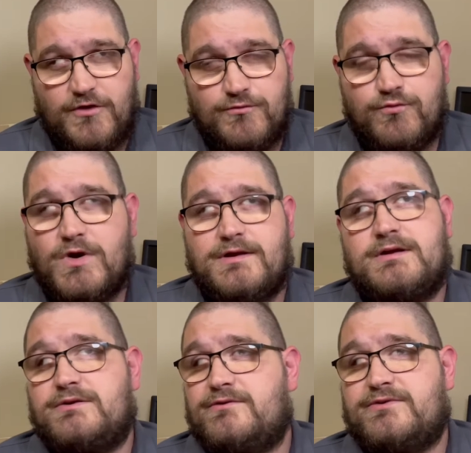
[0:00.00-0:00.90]
what I
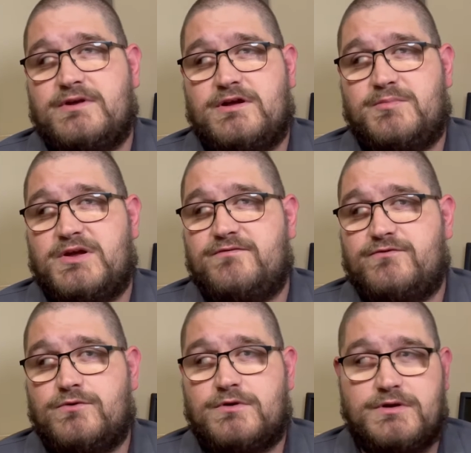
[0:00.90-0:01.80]
use the iPad
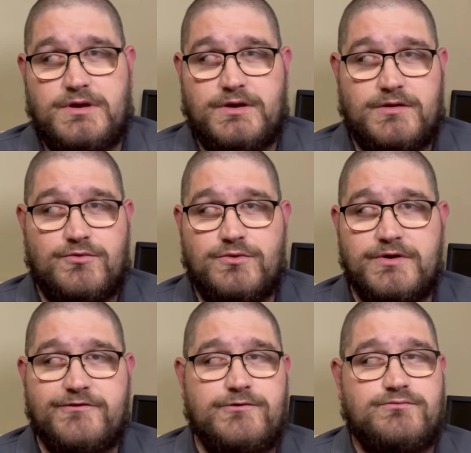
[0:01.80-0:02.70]
for. And I'm
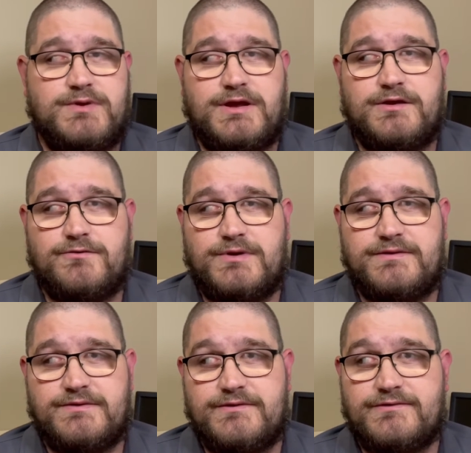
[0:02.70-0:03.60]
going to
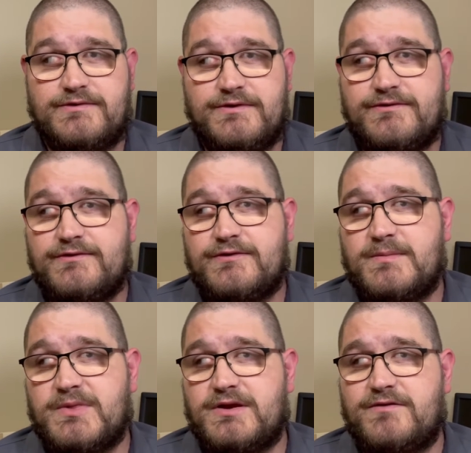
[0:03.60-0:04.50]
reiterate this, and this is
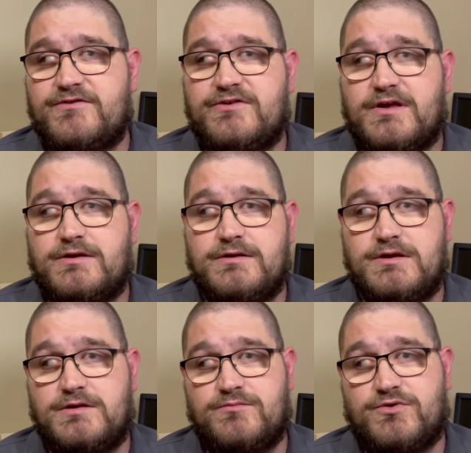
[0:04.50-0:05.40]
something I've said
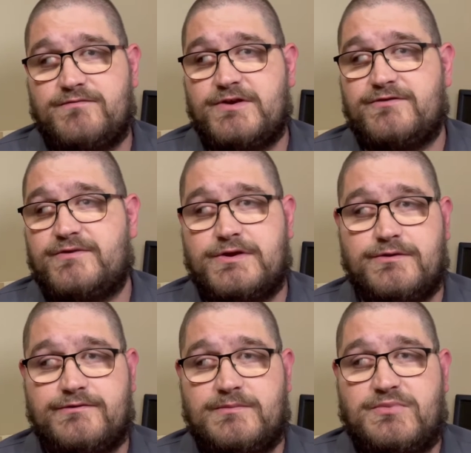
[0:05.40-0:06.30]
in previous
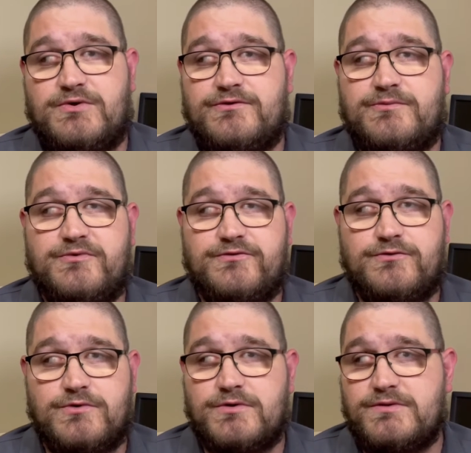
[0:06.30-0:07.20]
videos and posts
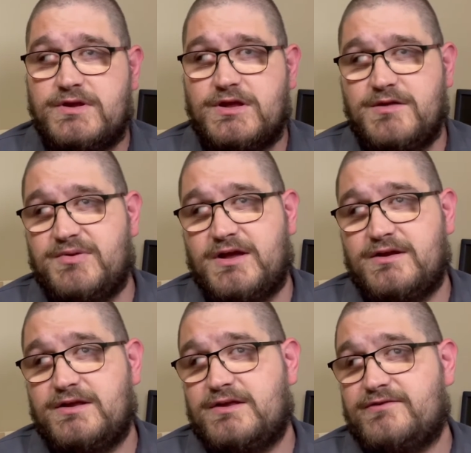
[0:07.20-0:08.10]
before. The
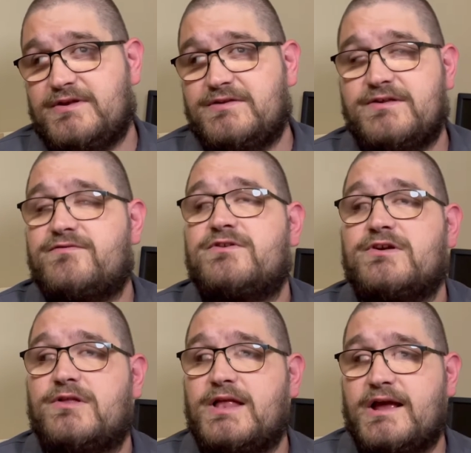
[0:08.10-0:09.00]
iPad is a different
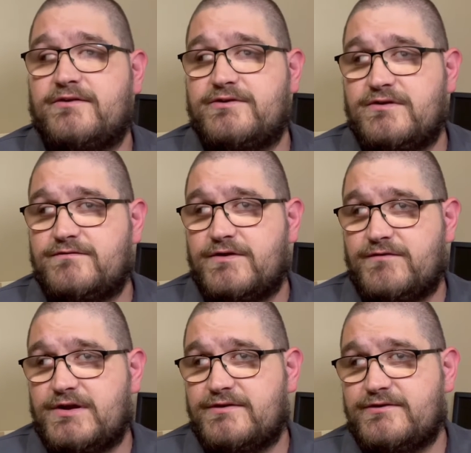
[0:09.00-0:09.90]
class of
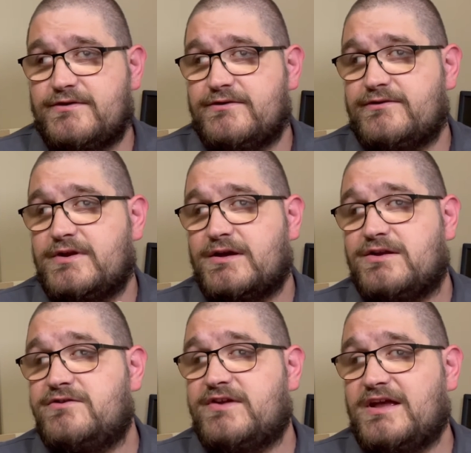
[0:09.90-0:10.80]
device. It is not
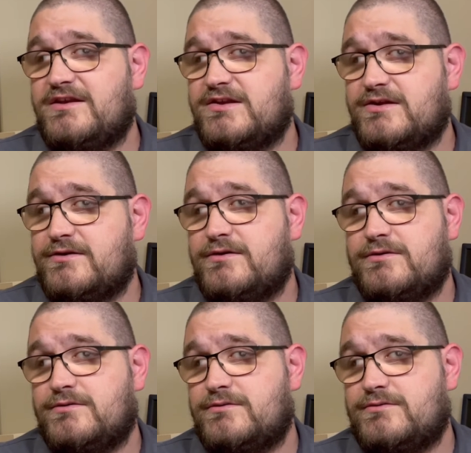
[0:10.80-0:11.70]
intended,
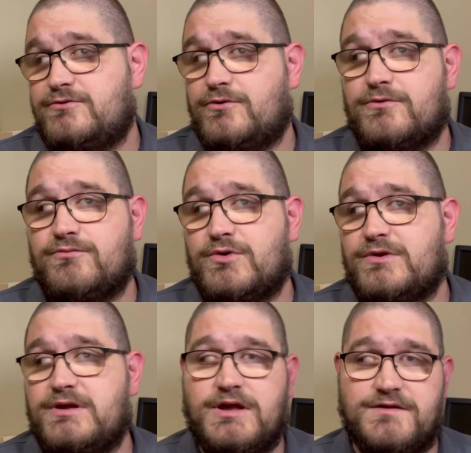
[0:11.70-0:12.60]
nor
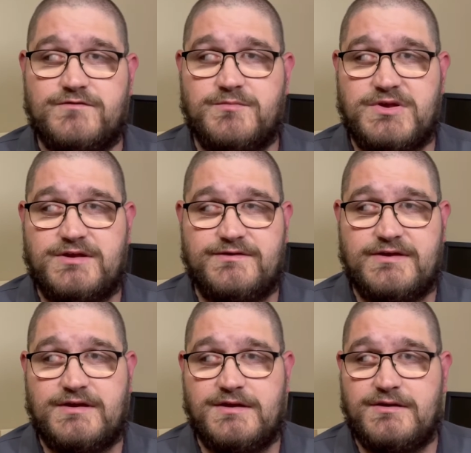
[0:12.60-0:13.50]
will it ever be
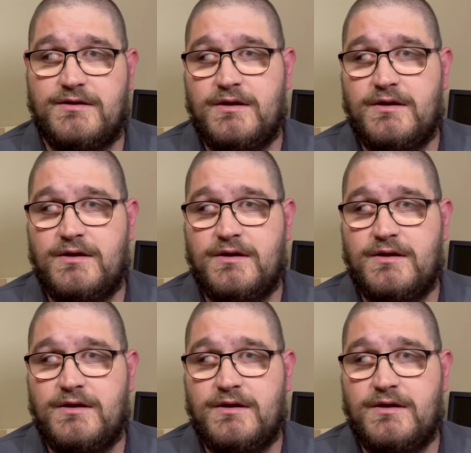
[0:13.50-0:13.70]
intended,